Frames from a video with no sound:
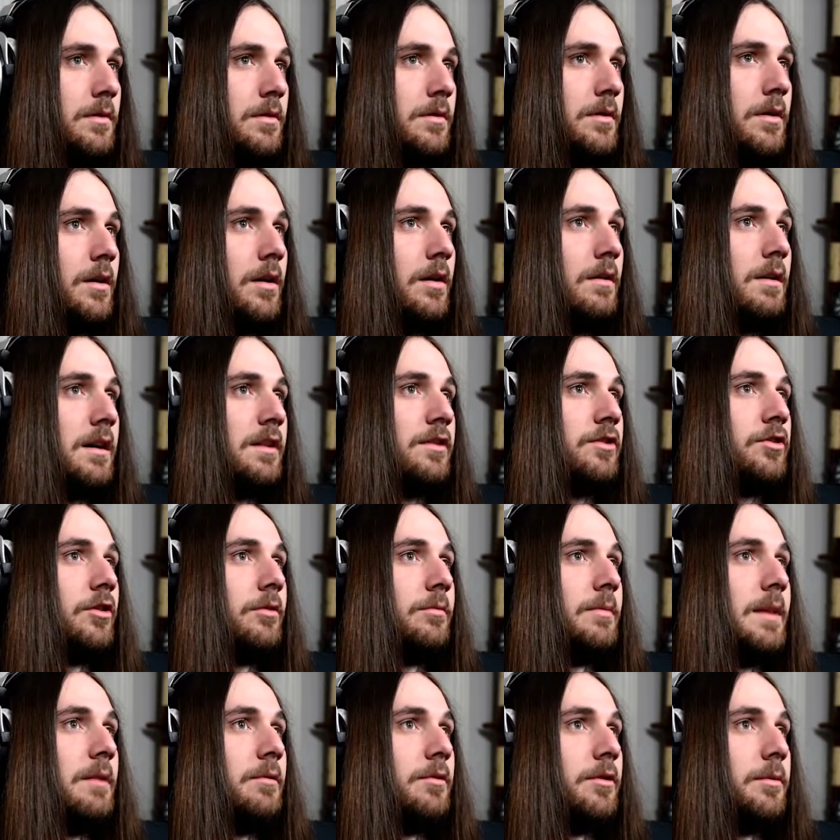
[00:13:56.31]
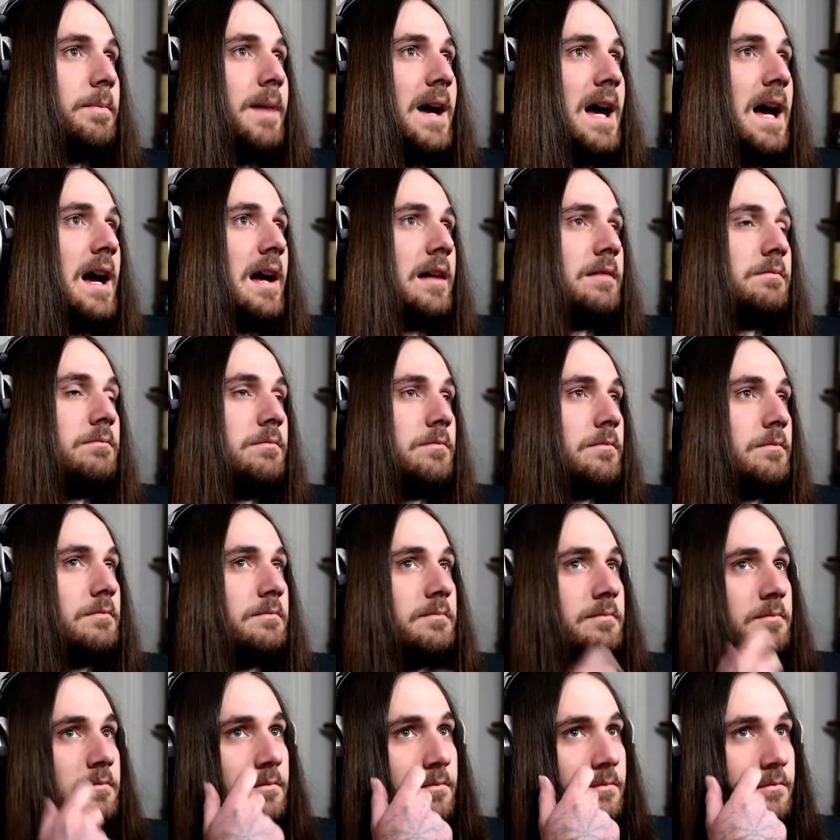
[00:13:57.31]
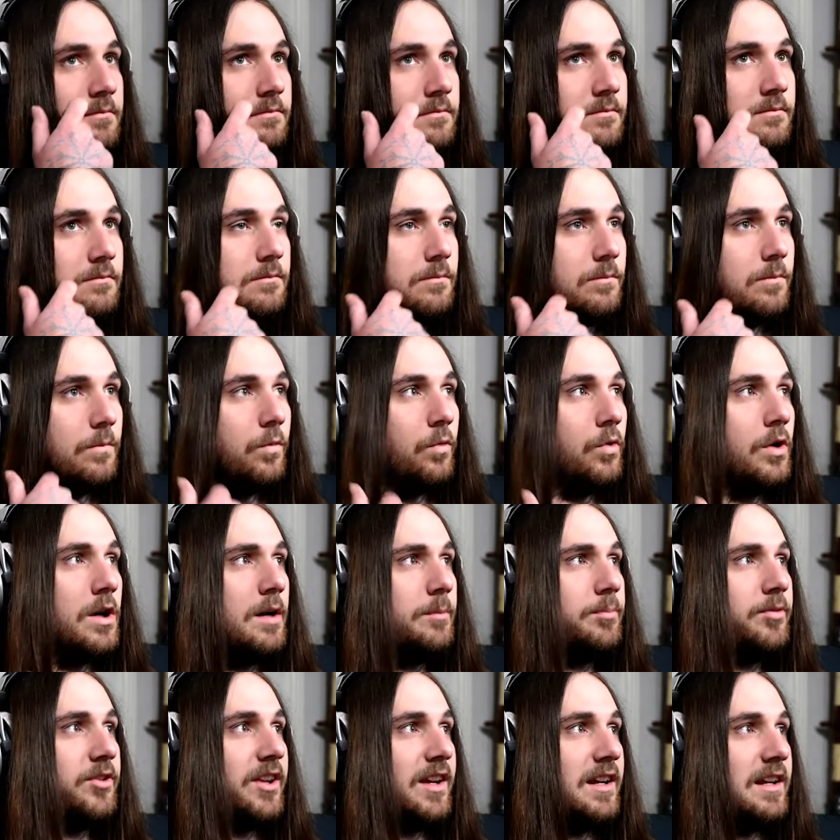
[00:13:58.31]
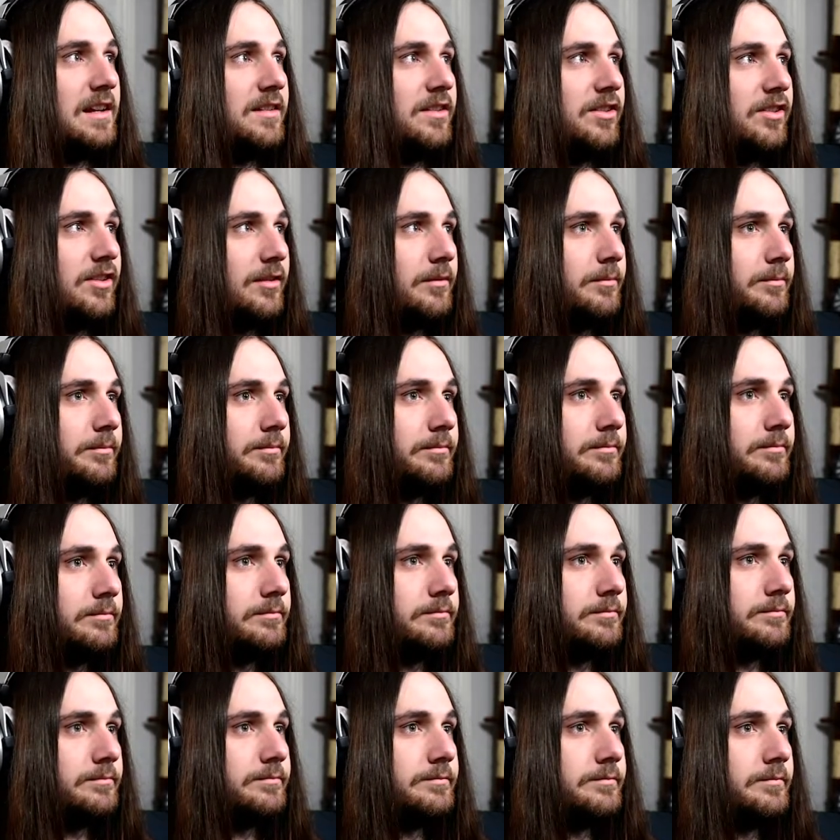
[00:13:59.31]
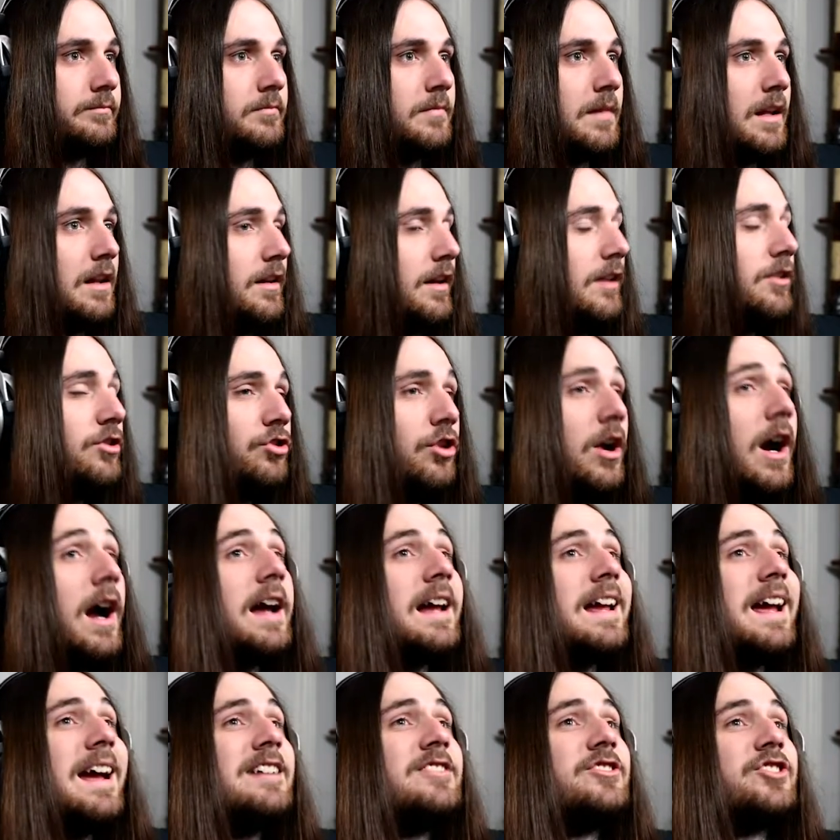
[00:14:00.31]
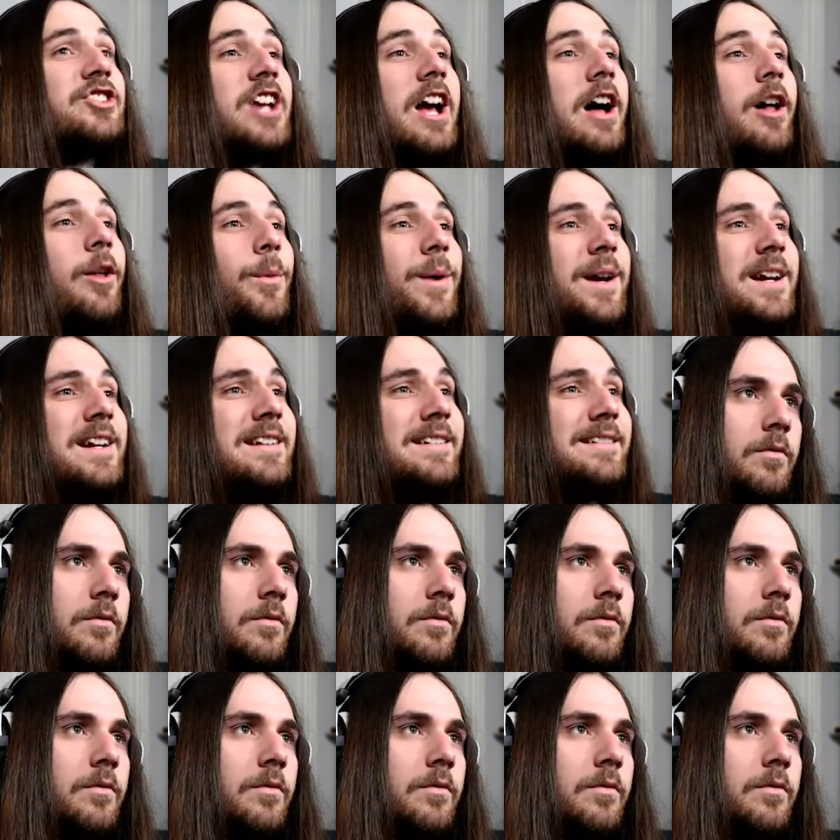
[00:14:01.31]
Oh, I assume that was bad. Whoopsies. Let's try again, shall we?